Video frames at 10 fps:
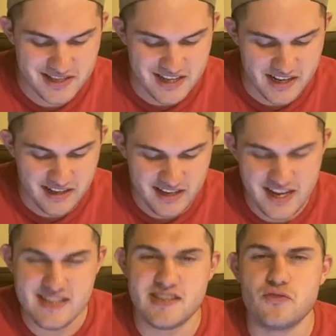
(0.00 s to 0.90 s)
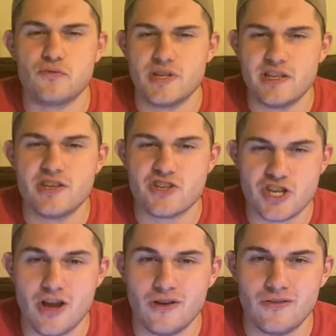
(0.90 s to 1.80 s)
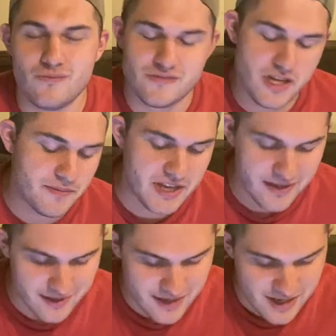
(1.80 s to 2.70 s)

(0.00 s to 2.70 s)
then is it really a show? I'm kidding.